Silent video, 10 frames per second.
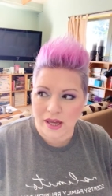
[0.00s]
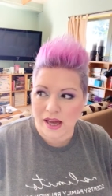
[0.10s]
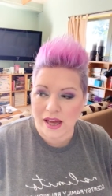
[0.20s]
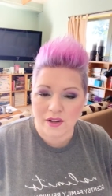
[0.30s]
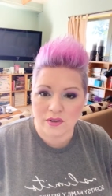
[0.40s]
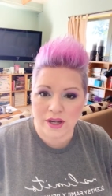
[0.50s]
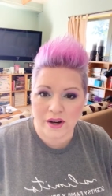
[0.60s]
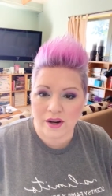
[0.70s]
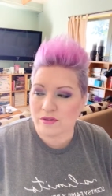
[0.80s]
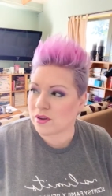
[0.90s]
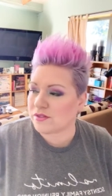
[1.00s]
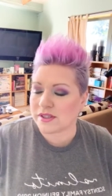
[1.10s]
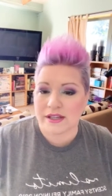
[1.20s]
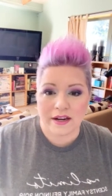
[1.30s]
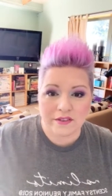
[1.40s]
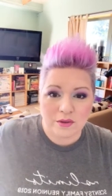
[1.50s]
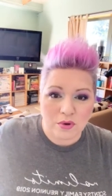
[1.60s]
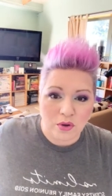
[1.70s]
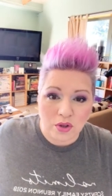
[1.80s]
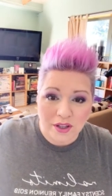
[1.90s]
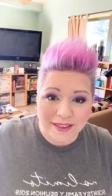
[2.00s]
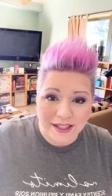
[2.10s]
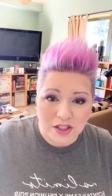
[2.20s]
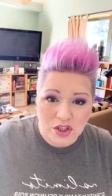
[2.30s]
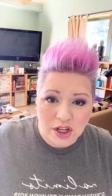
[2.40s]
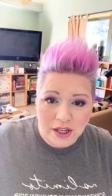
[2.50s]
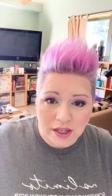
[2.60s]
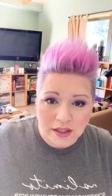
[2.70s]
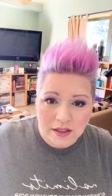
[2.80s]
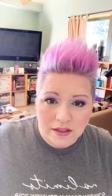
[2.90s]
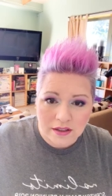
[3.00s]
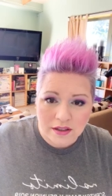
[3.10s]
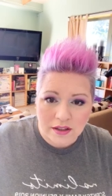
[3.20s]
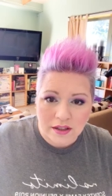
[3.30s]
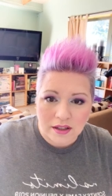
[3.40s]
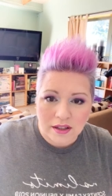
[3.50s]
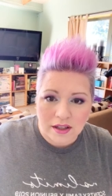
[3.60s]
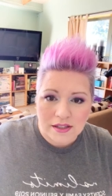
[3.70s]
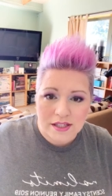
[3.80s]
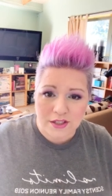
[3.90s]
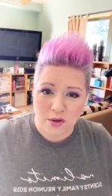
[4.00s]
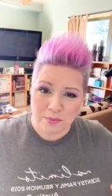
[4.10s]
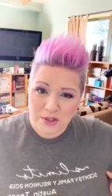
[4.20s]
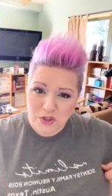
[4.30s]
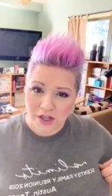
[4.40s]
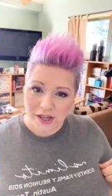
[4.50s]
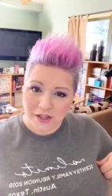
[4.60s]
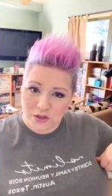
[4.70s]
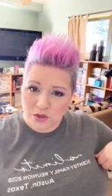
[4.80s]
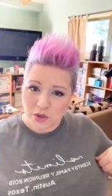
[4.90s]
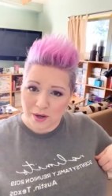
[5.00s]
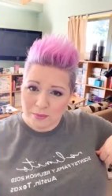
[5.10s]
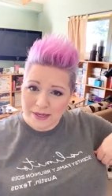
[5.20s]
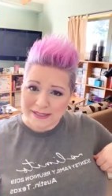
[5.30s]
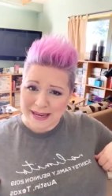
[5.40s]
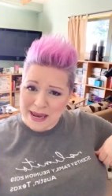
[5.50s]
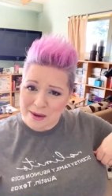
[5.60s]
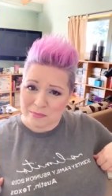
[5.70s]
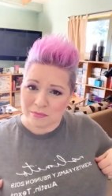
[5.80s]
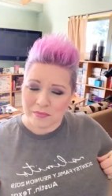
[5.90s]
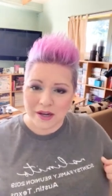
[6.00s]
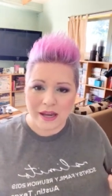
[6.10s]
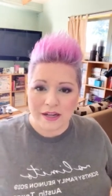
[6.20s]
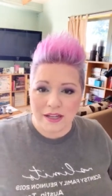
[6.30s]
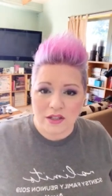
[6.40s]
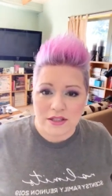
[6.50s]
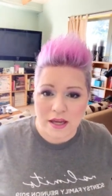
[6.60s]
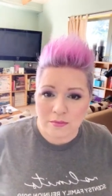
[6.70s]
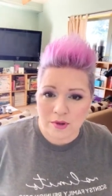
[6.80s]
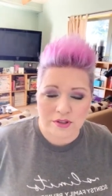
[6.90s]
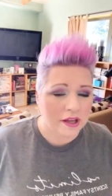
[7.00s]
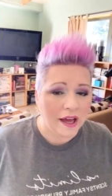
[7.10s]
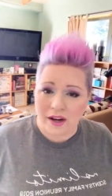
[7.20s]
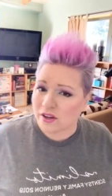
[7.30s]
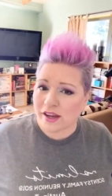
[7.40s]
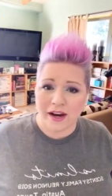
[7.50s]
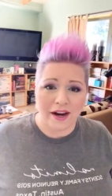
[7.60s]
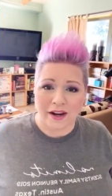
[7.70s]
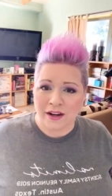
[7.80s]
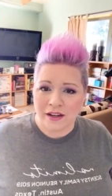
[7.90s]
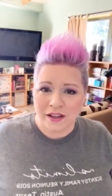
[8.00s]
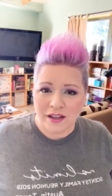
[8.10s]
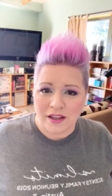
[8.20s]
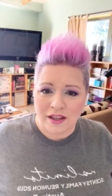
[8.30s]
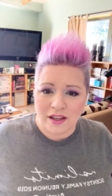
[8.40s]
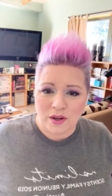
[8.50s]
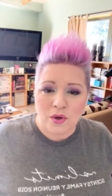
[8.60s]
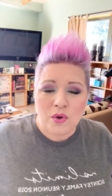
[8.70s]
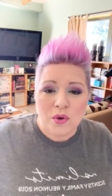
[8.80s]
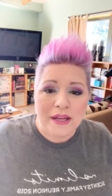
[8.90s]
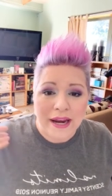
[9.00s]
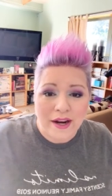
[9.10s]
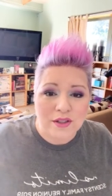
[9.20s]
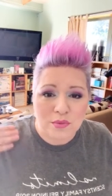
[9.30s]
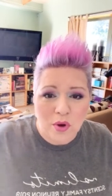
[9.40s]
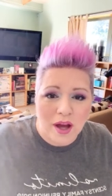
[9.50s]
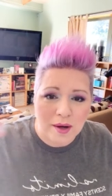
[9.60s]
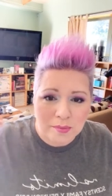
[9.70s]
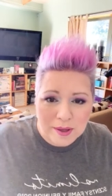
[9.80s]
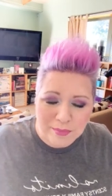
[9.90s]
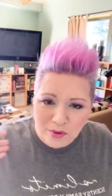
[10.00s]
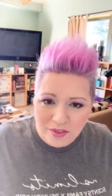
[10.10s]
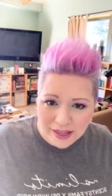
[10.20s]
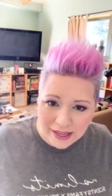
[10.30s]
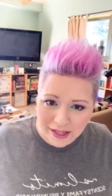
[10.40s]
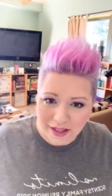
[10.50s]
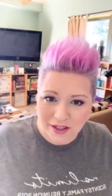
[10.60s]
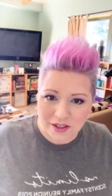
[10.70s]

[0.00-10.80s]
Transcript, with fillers: I don't care if you have to stand in the road looking like a chicken and say, Don't be chicken, join my team, and handing out samples. I don't care. Who cares what people think?